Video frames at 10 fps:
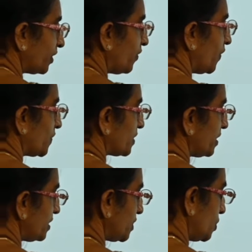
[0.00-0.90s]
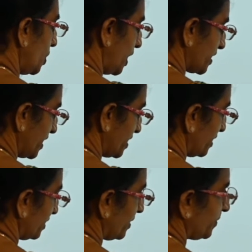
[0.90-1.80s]
constants you are
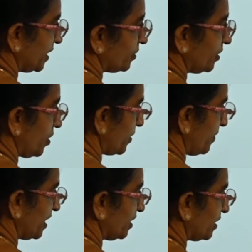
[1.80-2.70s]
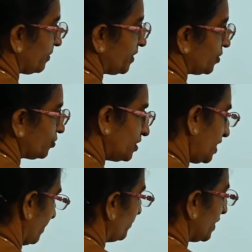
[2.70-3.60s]
making them into
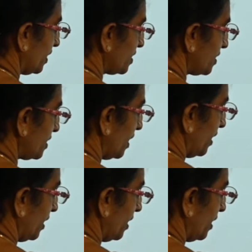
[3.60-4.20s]
3. Is it?